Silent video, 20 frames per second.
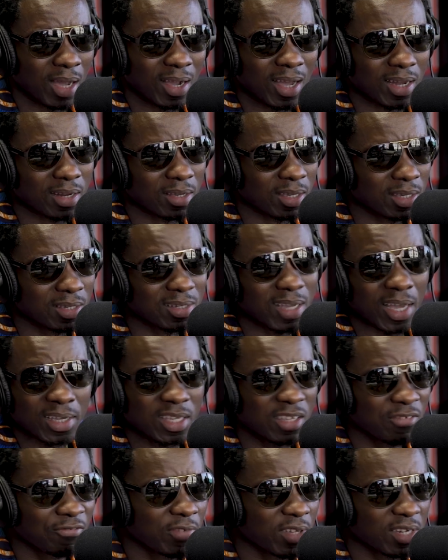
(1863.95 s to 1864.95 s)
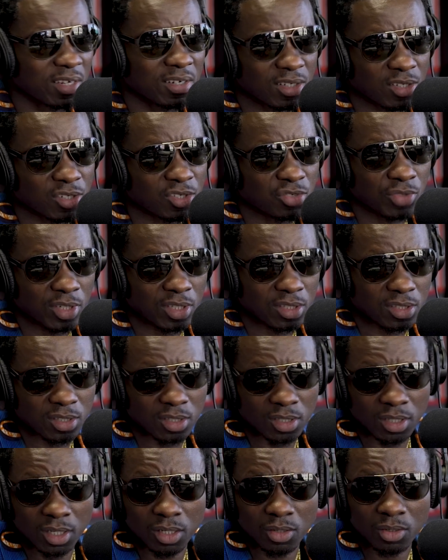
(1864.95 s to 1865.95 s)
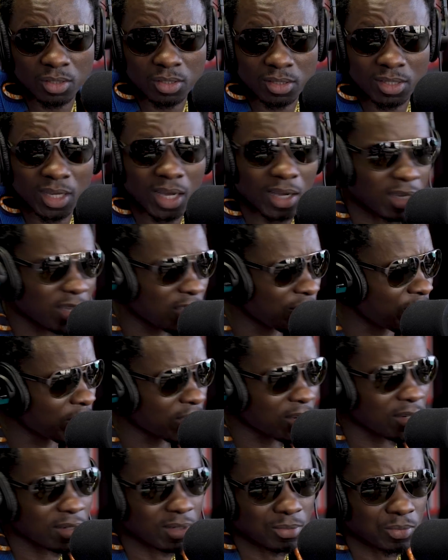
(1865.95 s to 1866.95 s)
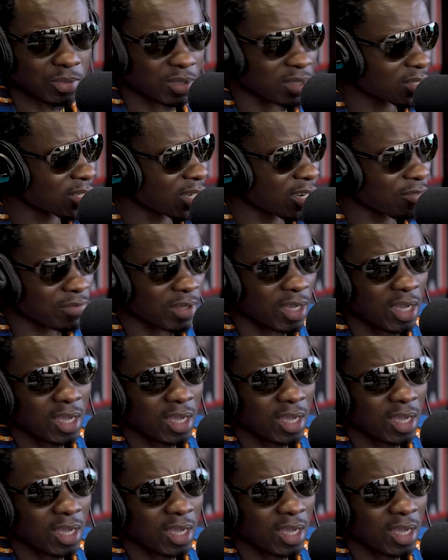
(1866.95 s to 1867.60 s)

I gotta, you gotta keep feeding these streets. You, mm-hmm. you gotta keep feeding them with stuff.